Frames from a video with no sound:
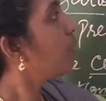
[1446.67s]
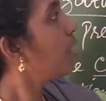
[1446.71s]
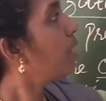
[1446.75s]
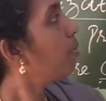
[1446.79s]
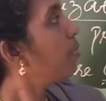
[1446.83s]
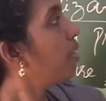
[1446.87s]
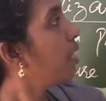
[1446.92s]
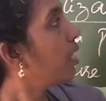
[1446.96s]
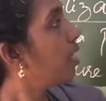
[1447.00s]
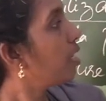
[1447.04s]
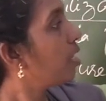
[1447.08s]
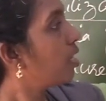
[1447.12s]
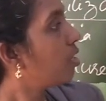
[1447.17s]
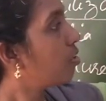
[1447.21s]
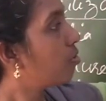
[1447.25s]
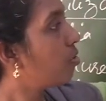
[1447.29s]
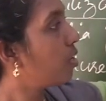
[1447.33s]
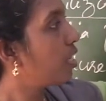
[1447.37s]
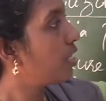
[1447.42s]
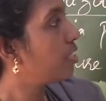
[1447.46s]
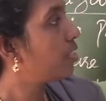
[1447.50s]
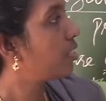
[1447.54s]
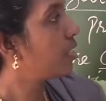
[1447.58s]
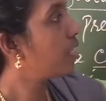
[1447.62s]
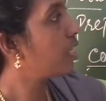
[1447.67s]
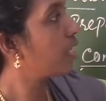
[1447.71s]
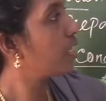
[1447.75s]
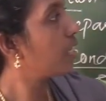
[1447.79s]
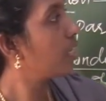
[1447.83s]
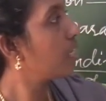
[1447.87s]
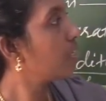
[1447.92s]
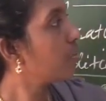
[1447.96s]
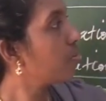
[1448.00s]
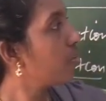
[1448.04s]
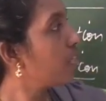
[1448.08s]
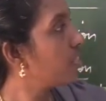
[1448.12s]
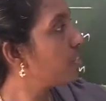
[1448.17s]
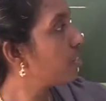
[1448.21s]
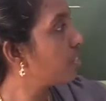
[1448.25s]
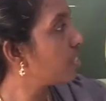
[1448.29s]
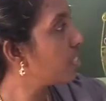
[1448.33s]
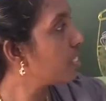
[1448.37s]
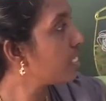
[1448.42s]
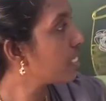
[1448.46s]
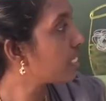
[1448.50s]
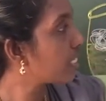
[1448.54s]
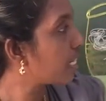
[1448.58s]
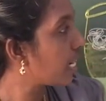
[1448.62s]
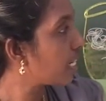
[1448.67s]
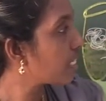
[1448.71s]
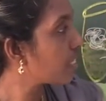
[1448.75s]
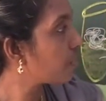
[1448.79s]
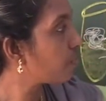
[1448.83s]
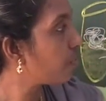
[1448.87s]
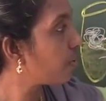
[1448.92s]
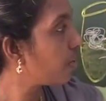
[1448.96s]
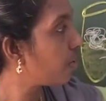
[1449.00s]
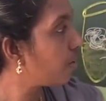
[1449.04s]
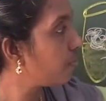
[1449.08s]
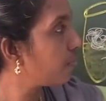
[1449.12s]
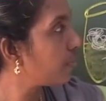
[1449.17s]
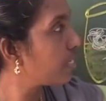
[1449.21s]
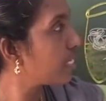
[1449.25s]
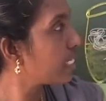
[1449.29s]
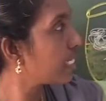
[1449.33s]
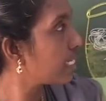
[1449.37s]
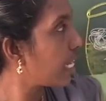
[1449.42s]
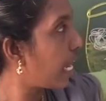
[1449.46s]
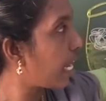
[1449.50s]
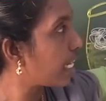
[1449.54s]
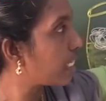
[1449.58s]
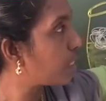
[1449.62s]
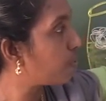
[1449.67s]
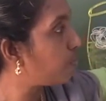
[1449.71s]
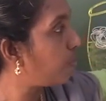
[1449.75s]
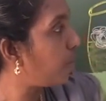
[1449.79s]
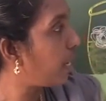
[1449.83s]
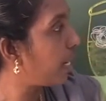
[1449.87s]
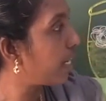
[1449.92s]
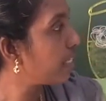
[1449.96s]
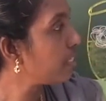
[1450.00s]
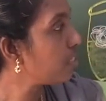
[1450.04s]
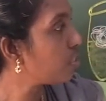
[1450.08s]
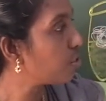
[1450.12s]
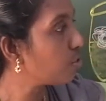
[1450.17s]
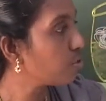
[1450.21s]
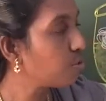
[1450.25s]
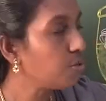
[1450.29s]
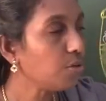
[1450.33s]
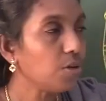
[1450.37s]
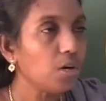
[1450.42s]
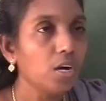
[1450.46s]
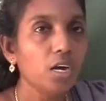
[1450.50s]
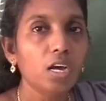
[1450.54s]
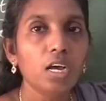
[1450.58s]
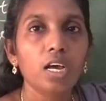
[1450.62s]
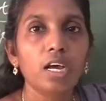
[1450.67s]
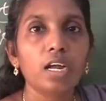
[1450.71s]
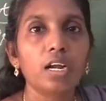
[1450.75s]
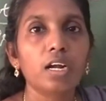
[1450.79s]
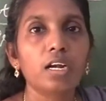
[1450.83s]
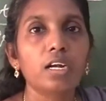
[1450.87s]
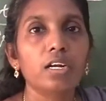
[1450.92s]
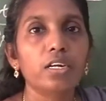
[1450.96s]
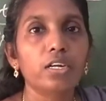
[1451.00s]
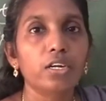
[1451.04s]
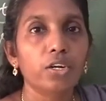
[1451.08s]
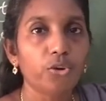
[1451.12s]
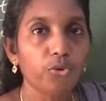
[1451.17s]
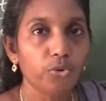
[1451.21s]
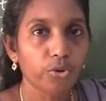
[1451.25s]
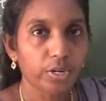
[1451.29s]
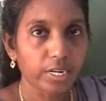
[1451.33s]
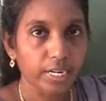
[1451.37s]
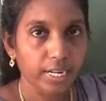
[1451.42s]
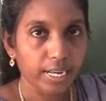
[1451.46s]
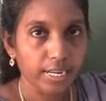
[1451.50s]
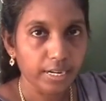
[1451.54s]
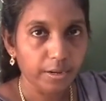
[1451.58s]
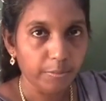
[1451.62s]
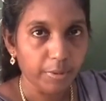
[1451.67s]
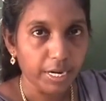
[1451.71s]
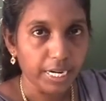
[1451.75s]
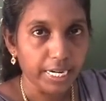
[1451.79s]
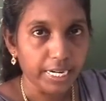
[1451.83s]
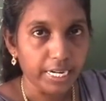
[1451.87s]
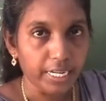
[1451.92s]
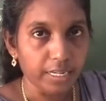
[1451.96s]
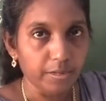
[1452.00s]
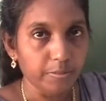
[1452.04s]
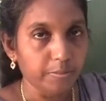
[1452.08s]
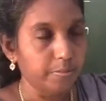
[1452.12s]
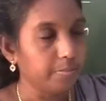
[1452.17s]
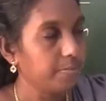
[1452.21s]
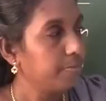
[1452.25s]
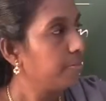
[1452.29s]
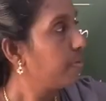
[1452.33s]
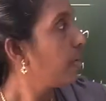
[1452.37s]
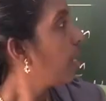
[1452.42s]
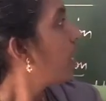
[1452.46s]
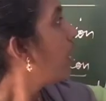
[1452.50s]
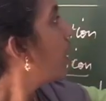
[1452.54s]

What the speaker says: meant by inoculation? Inoculation is transfer of this X plant to nutrient medium.